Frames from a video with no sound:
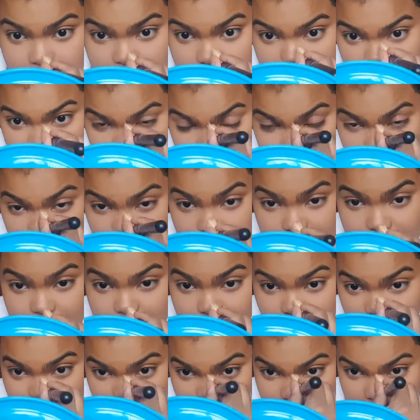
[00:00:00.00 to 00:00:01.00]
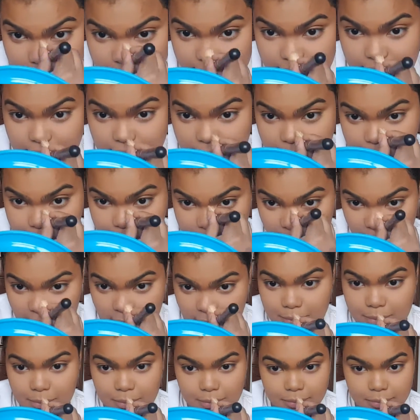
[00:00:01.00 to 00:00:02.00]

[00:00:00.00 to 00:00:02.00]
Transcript: but it is at the same time.